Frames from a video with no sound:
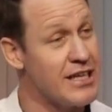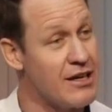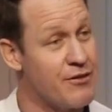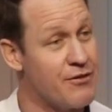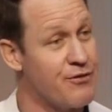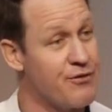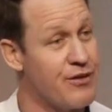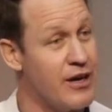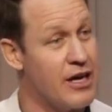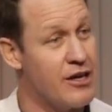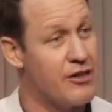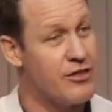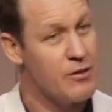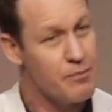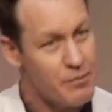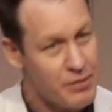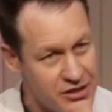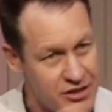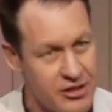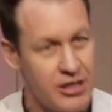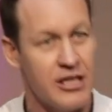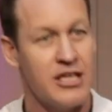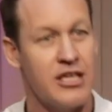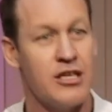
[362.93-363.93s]
our faith in
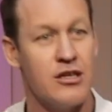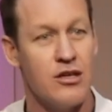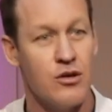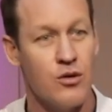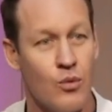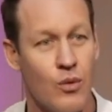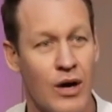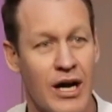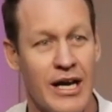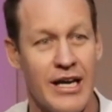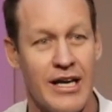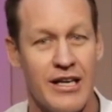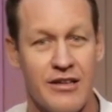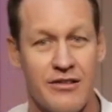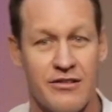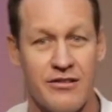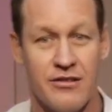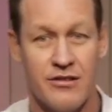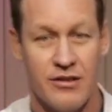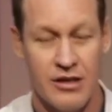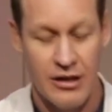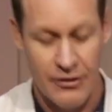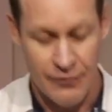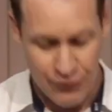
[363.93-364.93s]
particular
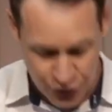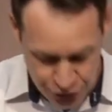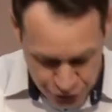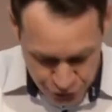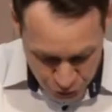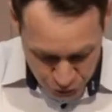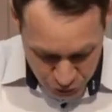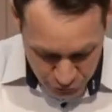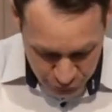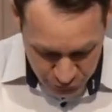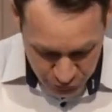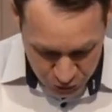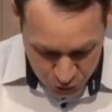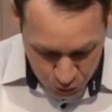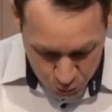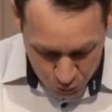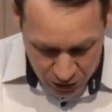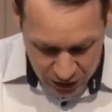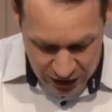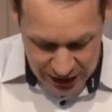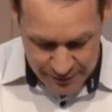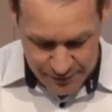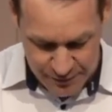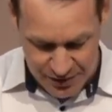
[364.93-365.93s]
ways. The sort of
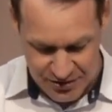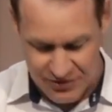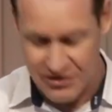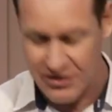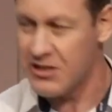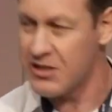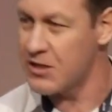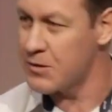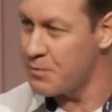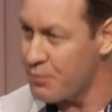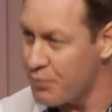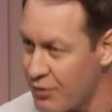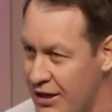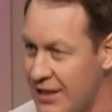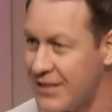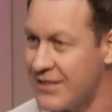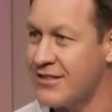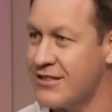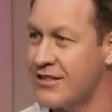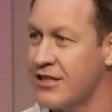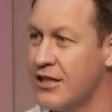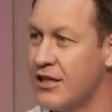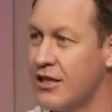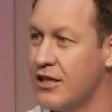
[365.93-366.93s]
requirements
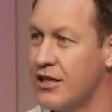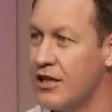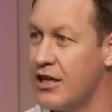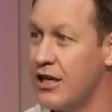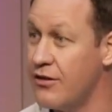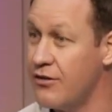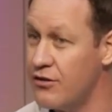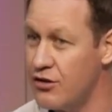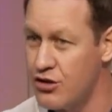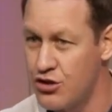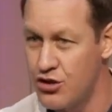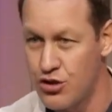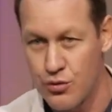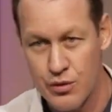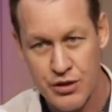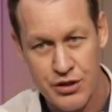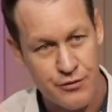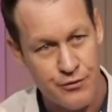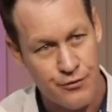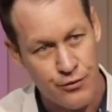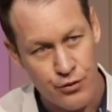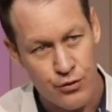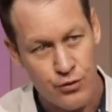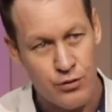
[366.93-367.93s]
expressed in the Jewish
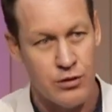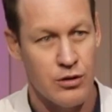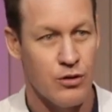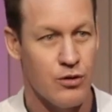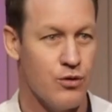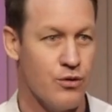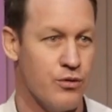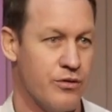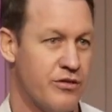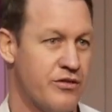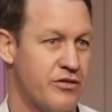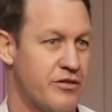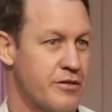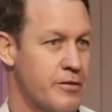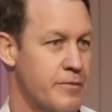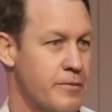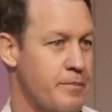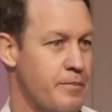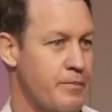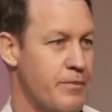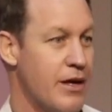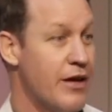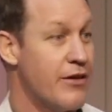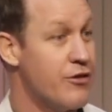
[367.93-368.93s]
food laws
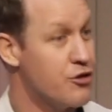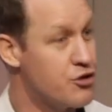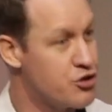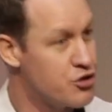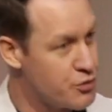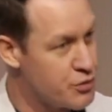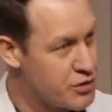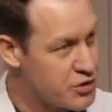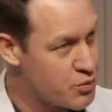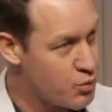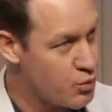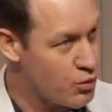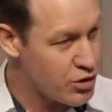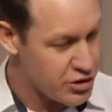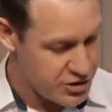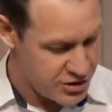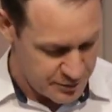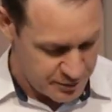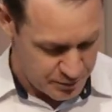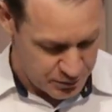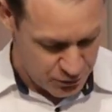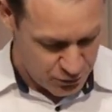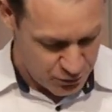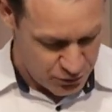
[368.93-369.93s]
and the Jewish
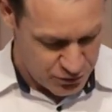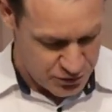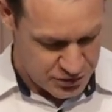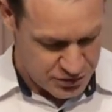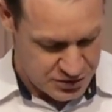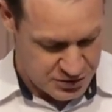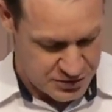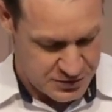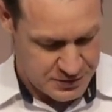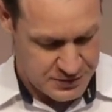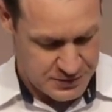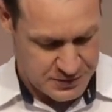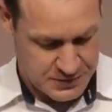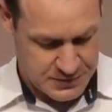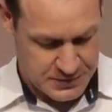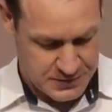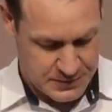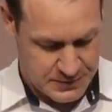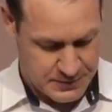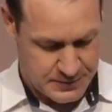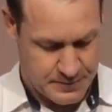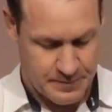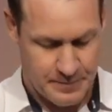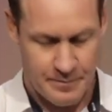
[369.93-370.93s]
worship laws.
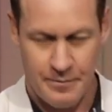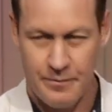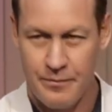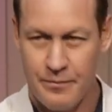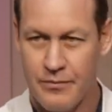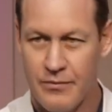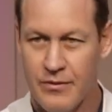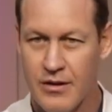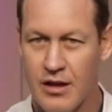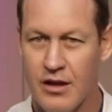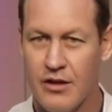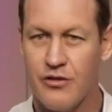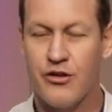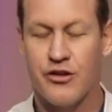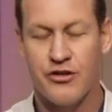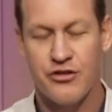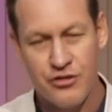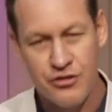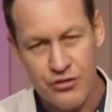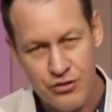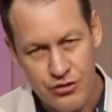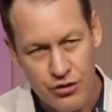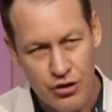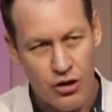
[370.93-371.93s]
The
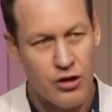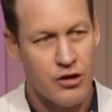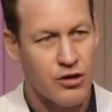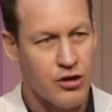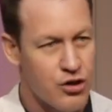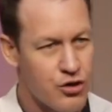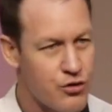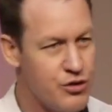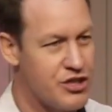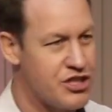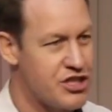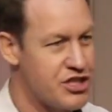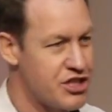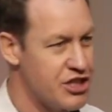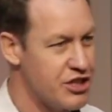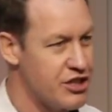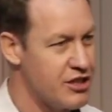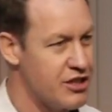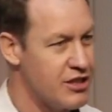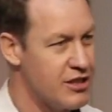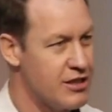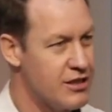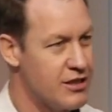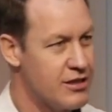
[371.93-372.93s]
strong
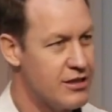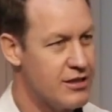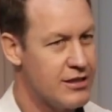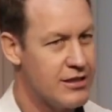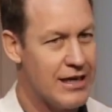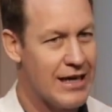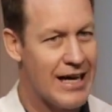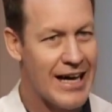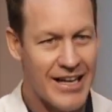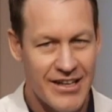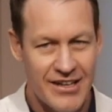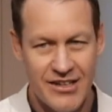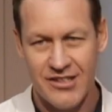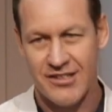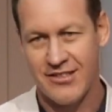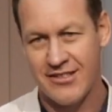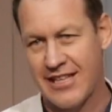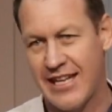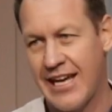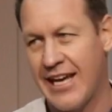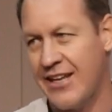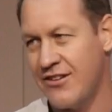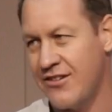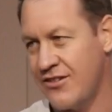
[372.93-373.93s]
Christian
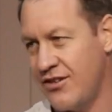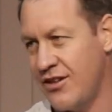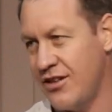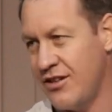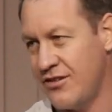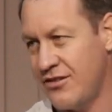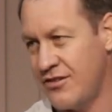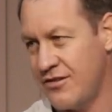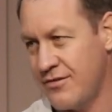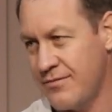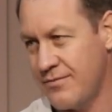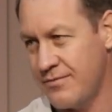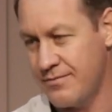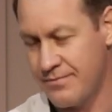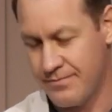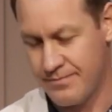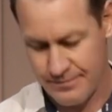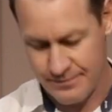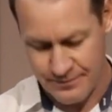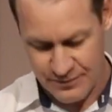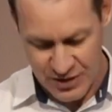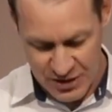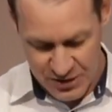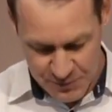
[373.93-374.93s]
understands this
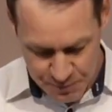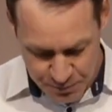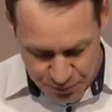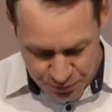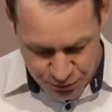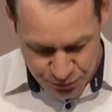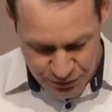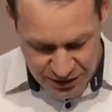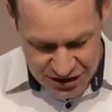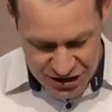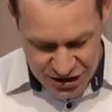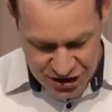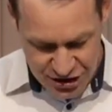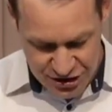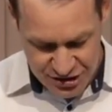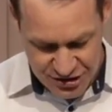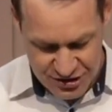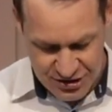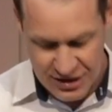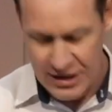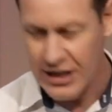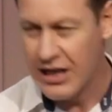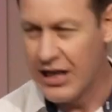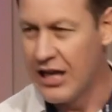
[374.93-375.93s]

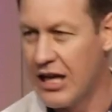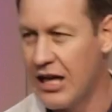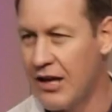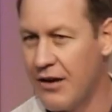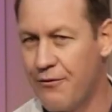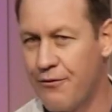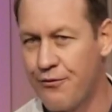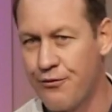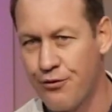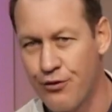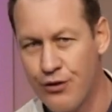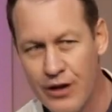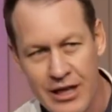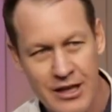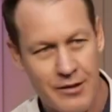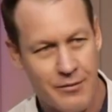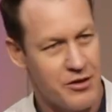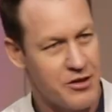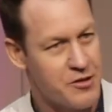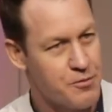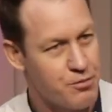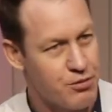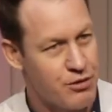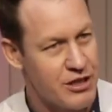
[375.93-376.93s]
precious freedom,
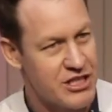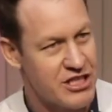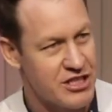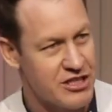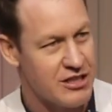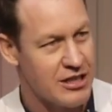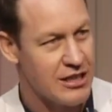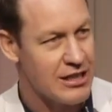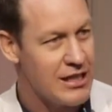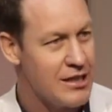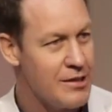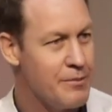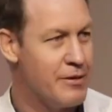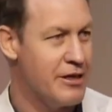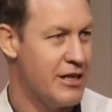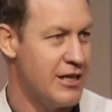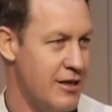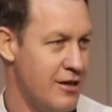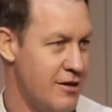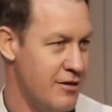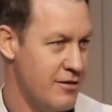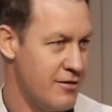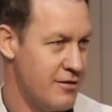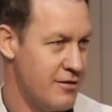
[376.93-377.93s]
this precious liberty,